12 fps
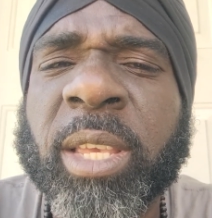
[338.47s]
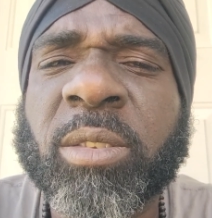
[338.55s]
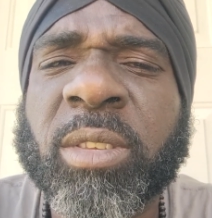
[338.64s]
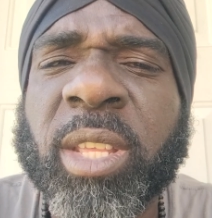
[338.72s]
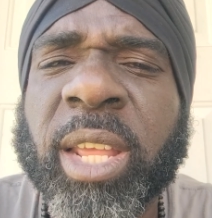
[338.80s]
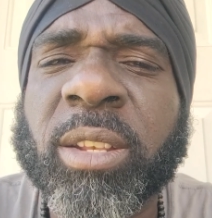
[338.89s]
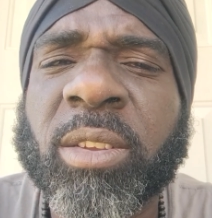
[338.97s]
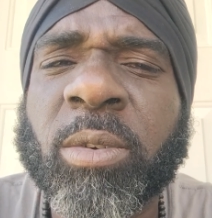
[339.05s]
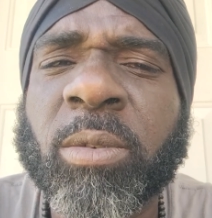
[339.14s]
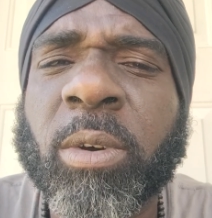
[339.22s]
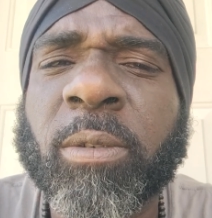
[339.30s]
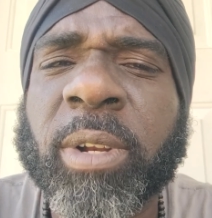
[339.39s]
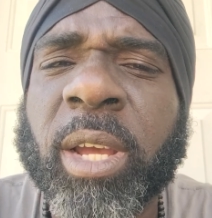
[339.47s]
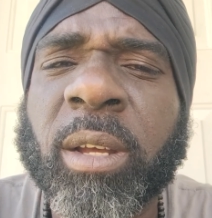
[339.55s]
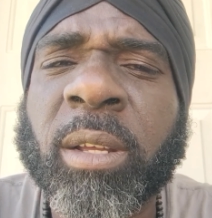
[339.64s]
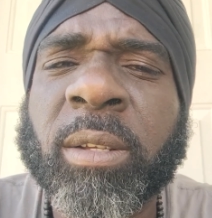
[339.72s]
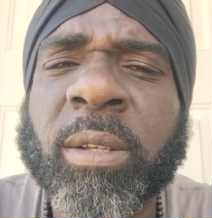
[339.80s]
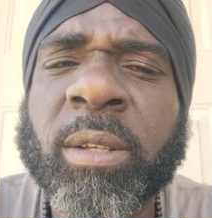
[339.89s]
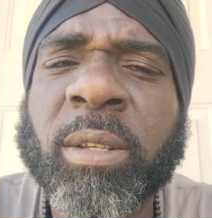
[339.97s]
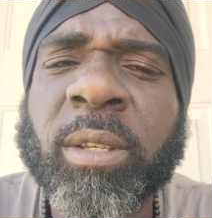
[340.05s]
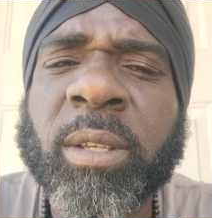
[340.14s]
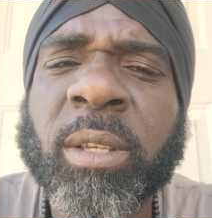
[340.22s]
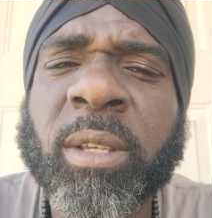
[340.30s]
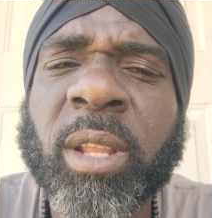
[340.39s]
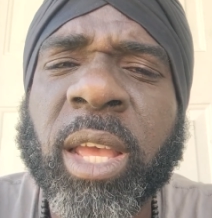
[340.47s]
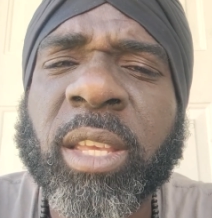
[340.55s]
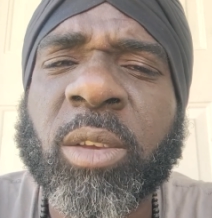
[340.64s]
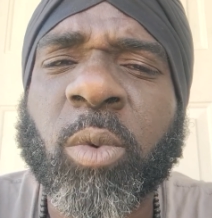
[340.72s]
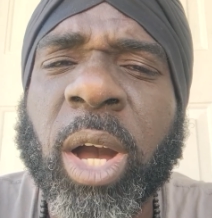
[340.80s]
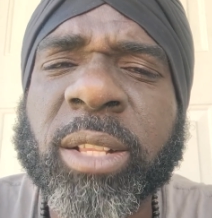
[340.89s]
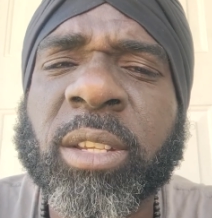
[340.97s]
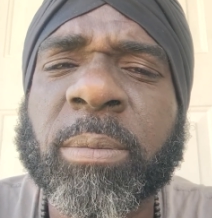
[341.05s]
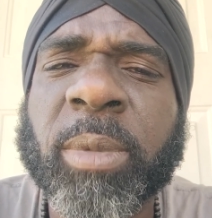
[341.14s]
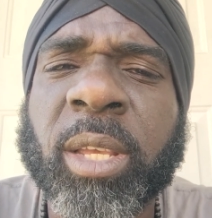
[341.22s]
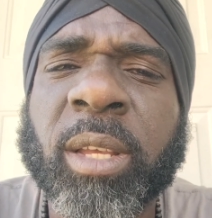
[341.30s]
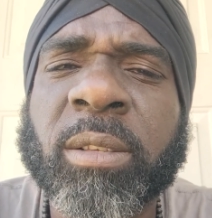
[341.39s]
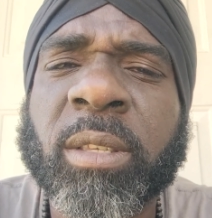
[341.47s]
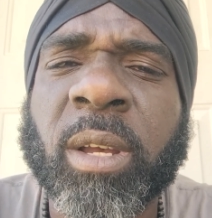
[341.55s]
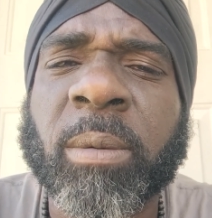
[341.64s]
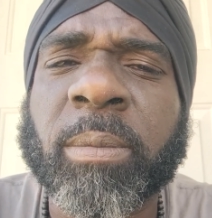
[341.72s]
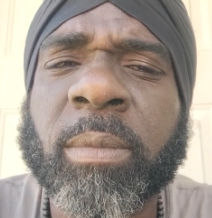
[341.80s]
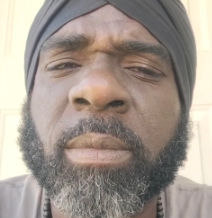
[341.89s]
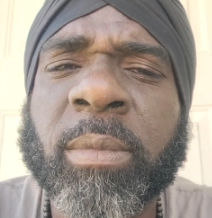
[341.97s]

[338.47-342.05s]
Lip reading: you see that dude over there? Like he watching me or something.